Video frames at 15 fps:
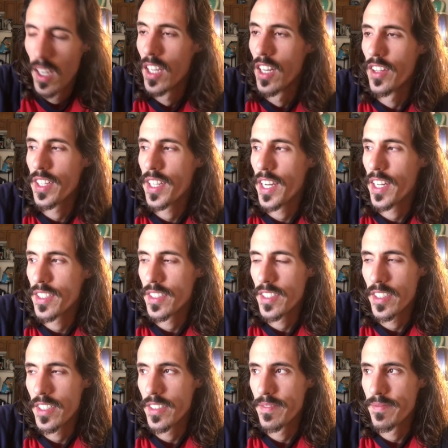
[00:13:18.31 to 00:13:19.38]
Another
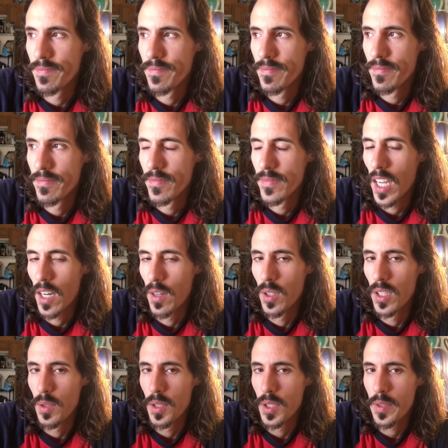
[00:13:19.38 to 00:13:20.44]
character I
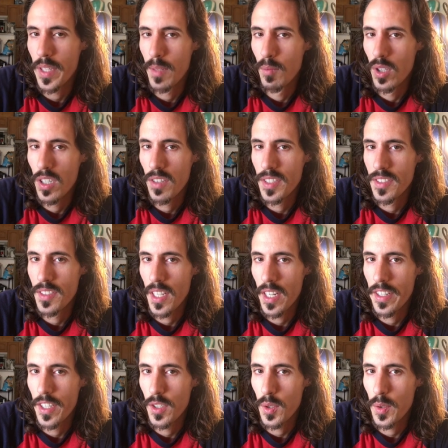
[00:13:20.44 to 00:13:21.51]
really wish we had more of is
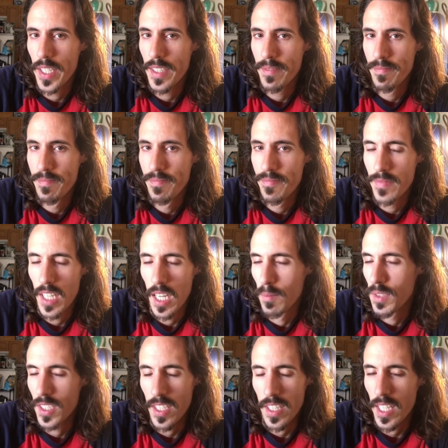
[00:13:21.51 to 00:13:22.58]
Terry O'Quinn. I'm
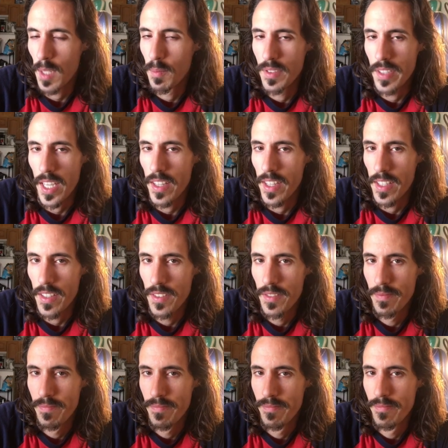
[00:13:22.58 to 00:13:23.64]
just gonna keep saying this.
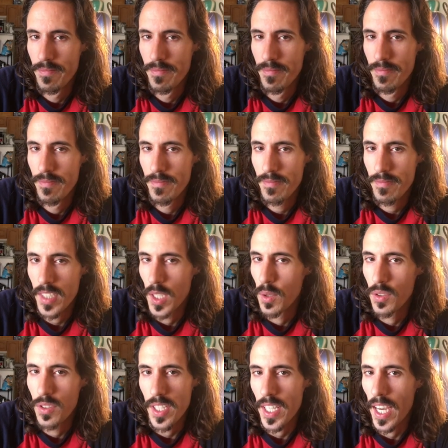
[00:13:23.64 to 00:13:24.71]

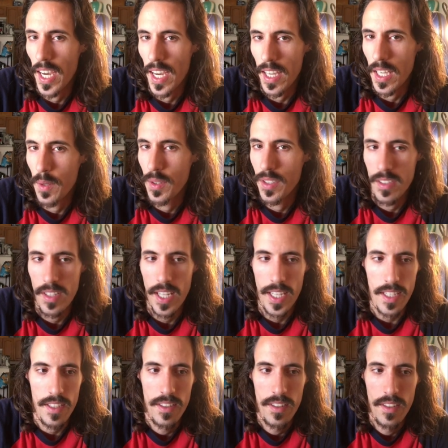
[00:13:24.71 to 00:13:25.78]
He's the guy. He was in
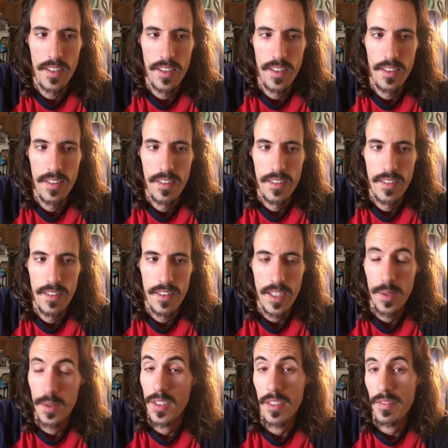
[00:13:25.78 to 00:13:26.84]

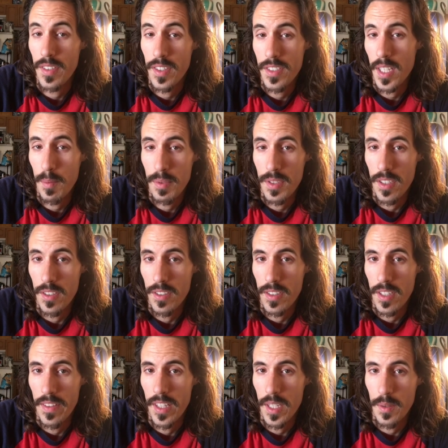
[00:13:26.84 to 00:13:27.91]
the first episode,
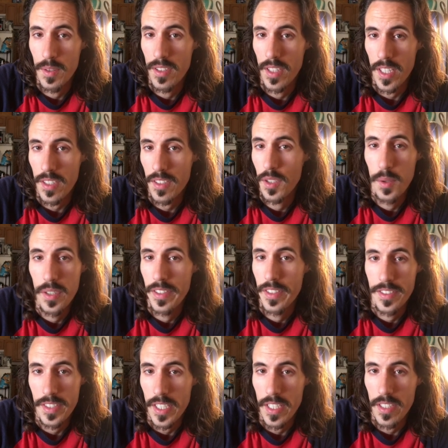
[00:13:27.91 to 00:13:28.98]
and then he was in like 2 other
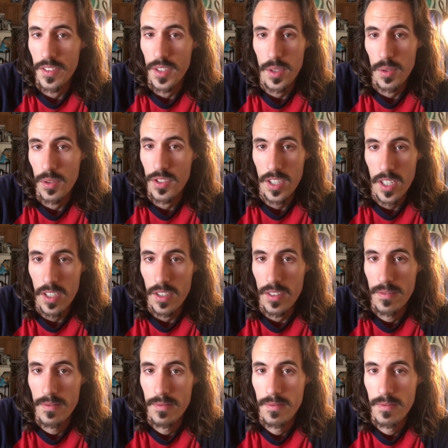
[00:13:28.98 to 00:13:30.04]
scenes the whole show.